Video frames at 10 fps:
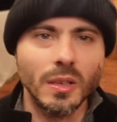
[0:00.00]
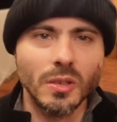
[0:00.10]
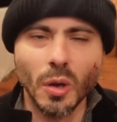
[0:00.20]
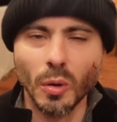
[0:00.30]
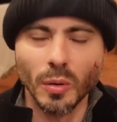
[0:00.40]

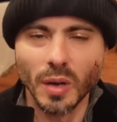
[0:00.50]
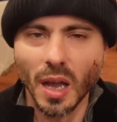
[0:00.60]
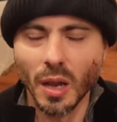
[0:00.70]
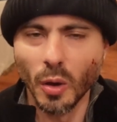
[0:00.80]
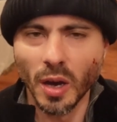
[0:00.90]
So,
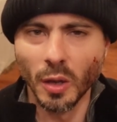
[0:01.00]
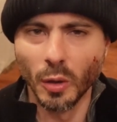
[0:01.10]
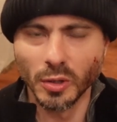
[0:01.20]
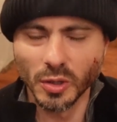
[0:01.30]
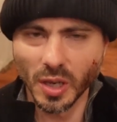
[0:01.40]
hello,
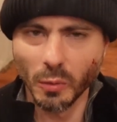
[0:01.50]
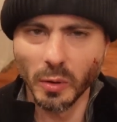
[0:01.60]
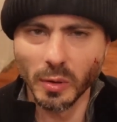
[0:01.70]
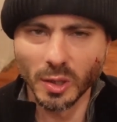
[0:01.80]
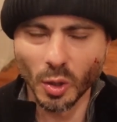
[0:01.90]
hello. Today
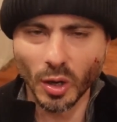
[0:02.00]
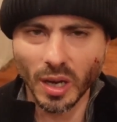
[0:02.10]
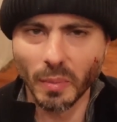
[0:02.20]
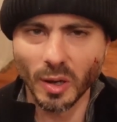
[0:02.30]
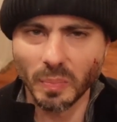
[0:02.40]
we will
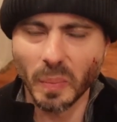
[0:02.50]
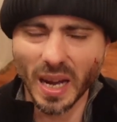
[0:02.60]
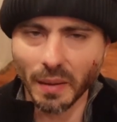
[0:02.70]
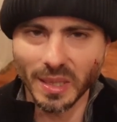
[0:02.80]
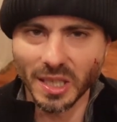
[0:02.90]
talk about
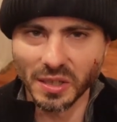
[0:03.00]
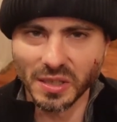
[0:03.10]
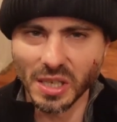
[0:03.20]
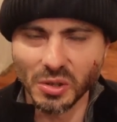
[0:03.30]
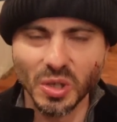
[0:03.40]

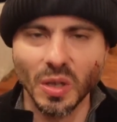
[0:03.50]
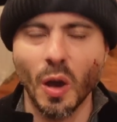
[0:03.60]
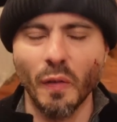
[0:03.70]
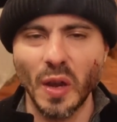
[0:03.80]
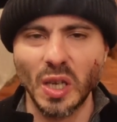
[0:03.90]
parametrization
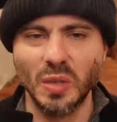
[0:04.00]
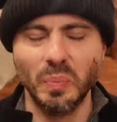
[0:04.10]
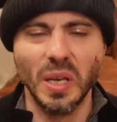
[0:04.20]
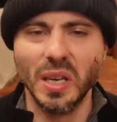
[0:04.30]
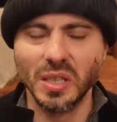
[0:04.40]
of
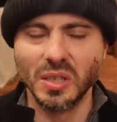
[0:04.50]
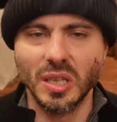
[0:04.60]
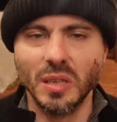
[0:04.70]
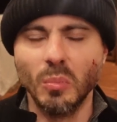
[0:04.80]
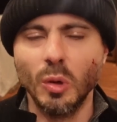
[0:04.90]
experience
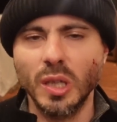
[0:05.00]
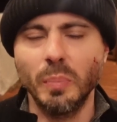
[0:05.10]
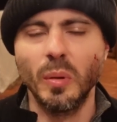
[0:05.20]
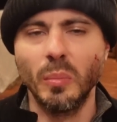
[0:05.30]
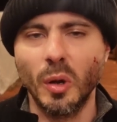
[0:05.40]
and
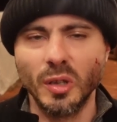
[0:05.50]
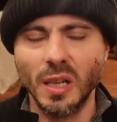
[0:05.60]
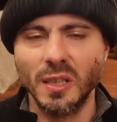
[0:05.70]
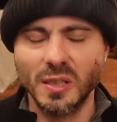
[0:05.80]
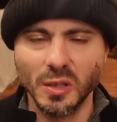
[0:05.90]
multiple
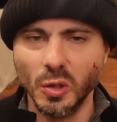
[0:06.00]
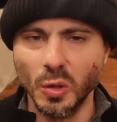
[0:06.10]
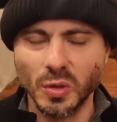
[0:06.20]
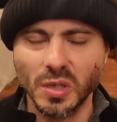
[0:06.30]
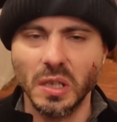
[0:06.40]
models
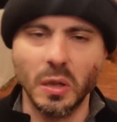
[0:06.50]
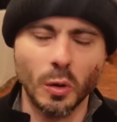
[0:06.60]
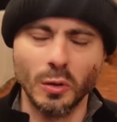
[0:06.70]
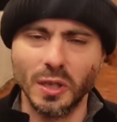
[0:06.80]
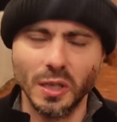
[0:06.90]
used in
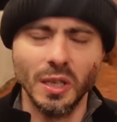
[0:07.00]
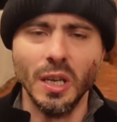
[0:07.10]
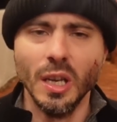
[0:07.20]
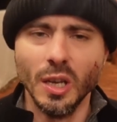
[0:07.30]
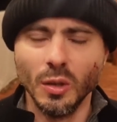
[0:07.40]
order
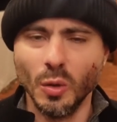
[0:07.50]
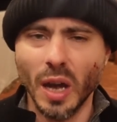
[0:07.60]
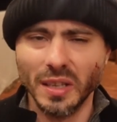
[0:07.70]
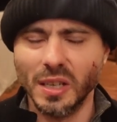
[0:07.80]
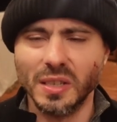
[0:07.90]
to
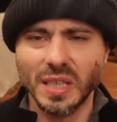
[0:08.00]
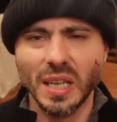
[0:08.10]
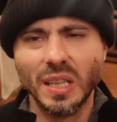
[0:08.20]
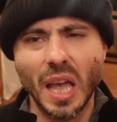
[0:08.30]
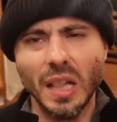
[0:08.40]

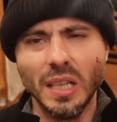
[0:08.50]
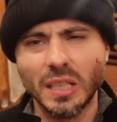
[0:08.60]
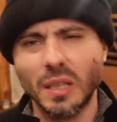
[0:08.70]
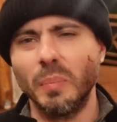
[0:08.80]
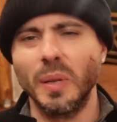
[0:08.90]
understand a
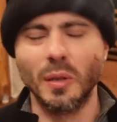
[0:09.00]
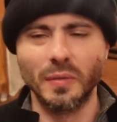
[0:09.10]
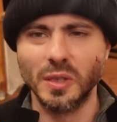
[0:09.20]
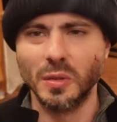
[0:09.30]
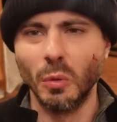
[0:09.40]
little bit
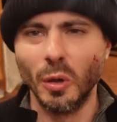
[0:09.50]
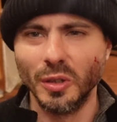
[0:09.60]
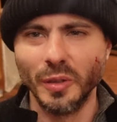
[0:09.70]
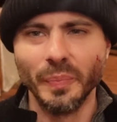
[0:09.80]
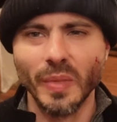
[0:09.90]
of this world.